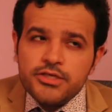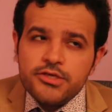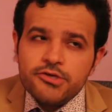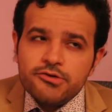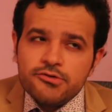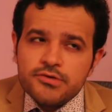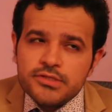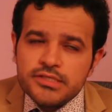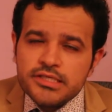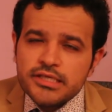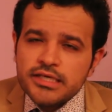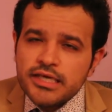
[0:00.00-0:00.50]

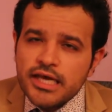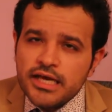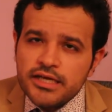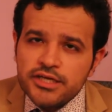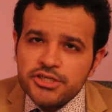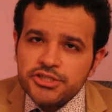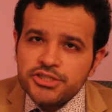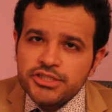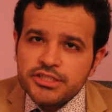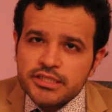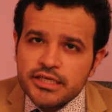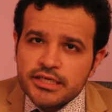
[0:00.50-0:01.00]
using
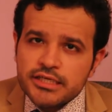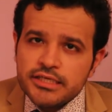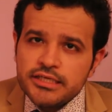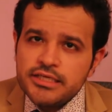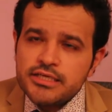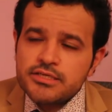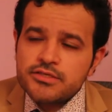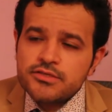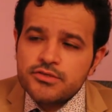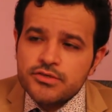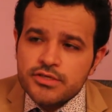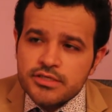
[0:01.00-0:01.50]
energy
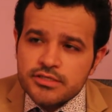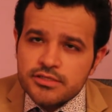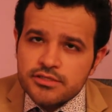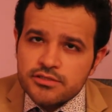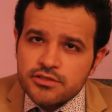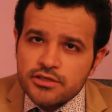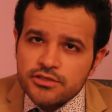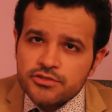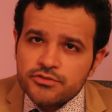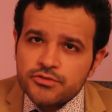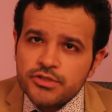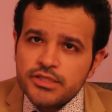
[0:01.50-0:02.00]
techniques, you
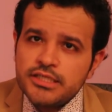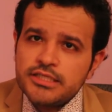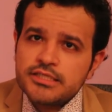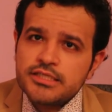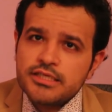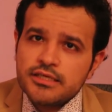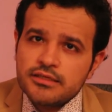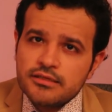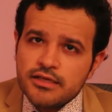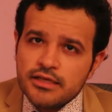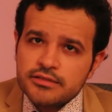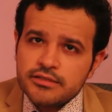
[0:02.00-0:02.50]
can start
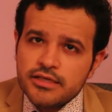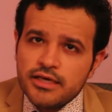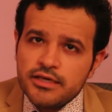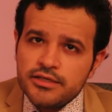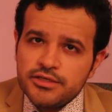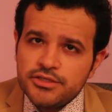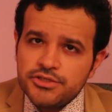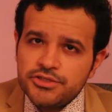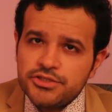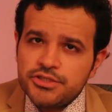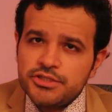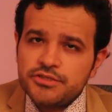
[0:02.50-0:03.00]
releasing that
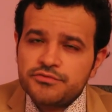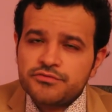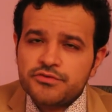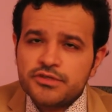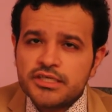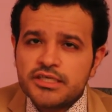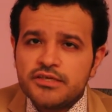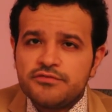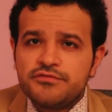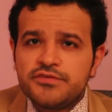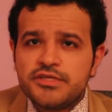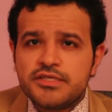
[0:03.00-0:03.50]
energy,
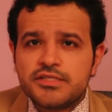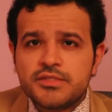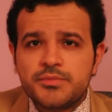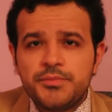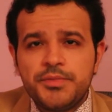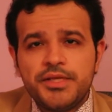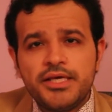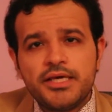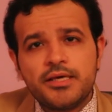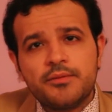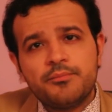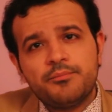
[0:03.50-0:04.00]

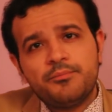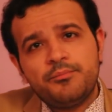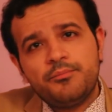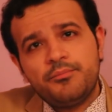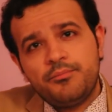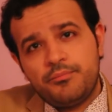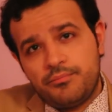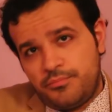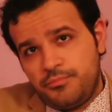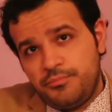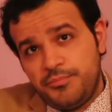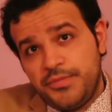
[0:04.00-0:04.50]
forgiveness
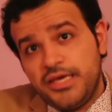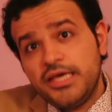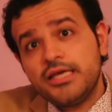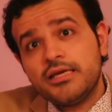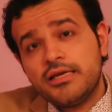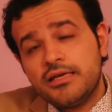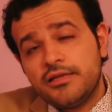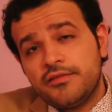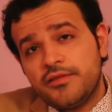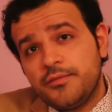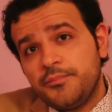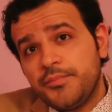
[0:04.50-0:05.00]
being
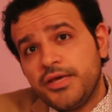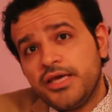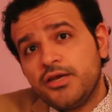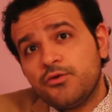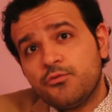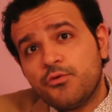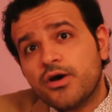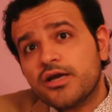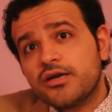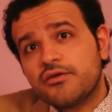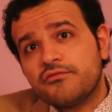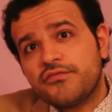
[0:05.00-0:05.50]
mainly the
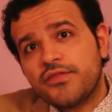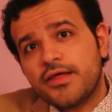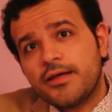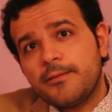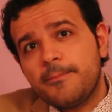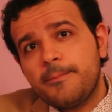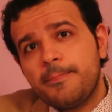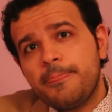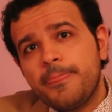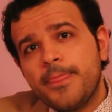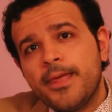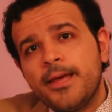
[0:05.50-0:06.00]
main one of
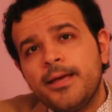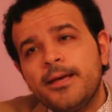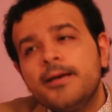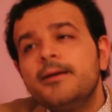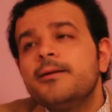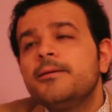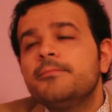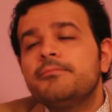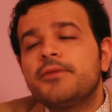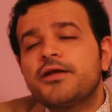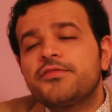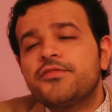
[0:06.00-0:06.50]
them.
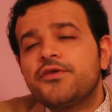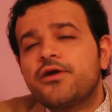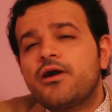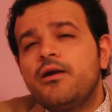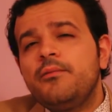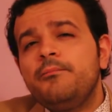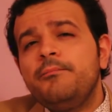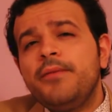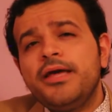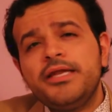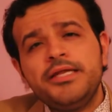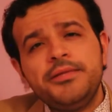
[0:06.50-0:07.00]
But
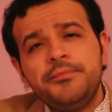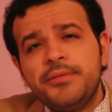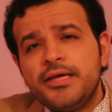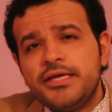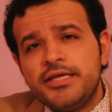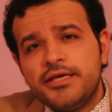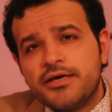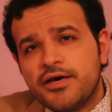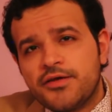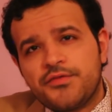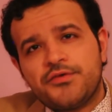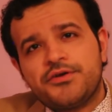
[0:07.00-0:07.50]
there are many,
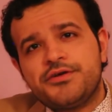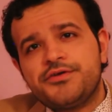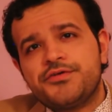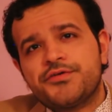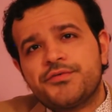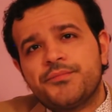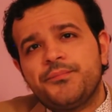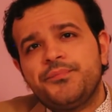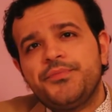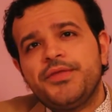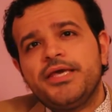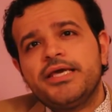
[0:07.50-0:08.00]
many
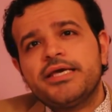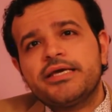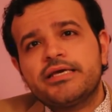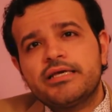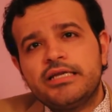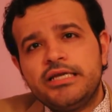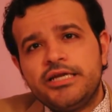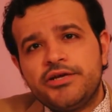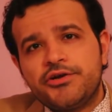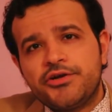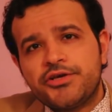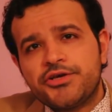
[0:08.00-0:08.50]
others.
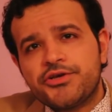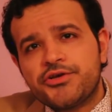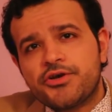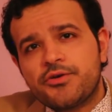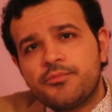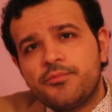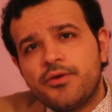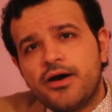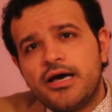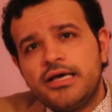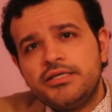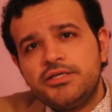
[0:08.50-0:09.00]
Clearing
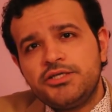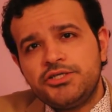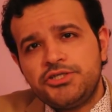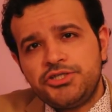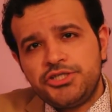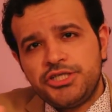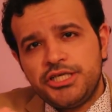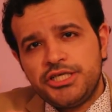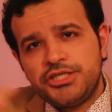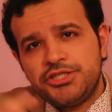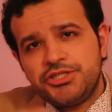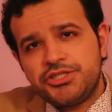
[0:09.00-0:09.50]
your
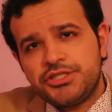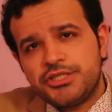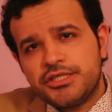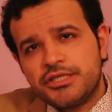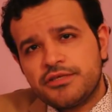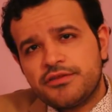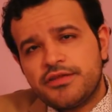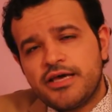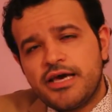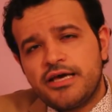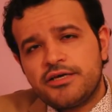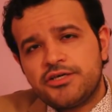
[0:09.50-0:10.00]
mind,
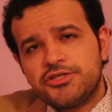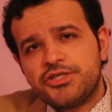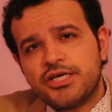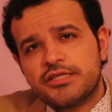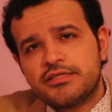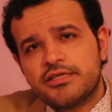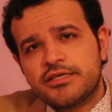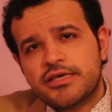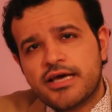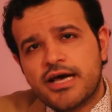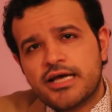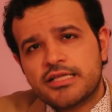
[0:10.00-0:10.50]
changing the
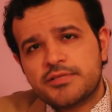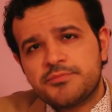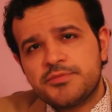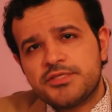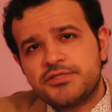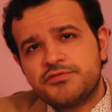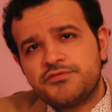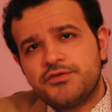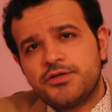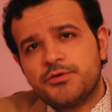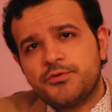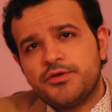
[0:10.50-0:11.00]
energetic
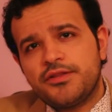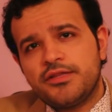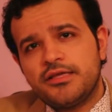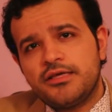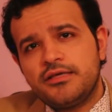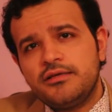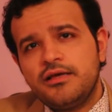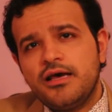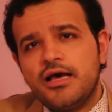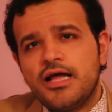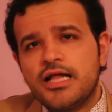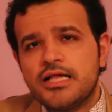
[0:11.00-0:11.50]
atmosphere
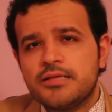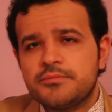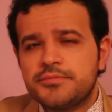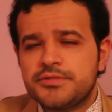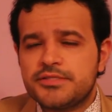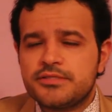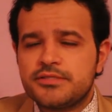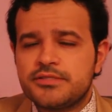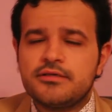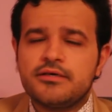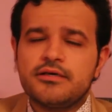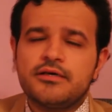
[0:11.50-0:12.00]
within
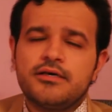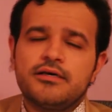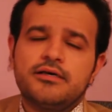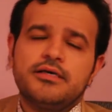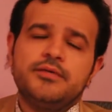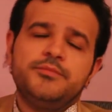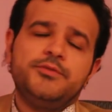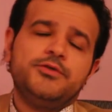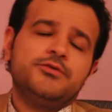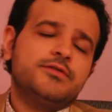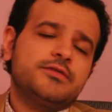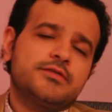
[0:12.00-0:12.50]
helps
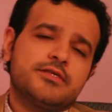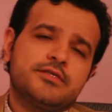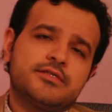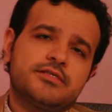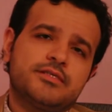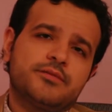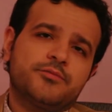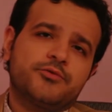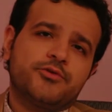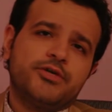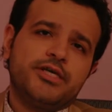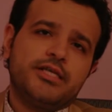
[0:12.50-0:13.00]
the immune
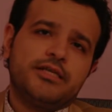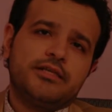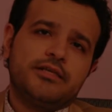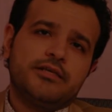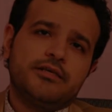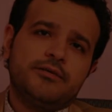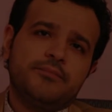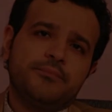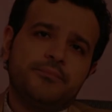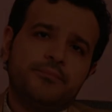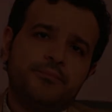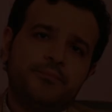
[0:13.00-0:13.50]
system
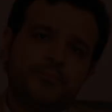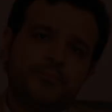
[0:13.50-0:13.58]
greatly.